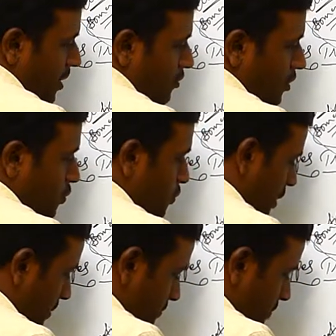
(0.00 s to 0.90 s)
we have the two
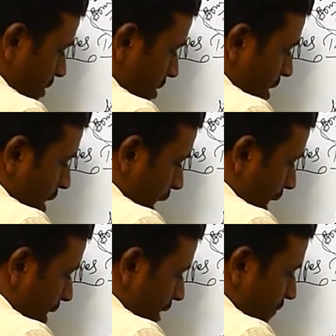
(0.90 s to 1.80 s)
types, sorry.
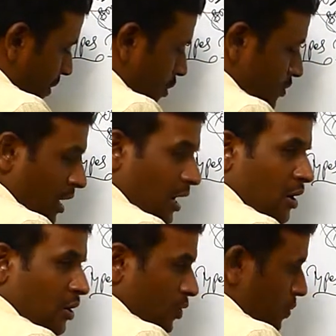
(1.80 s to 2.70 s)
Again we have the
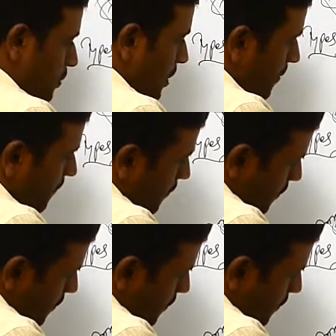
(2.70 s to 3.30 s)
two types.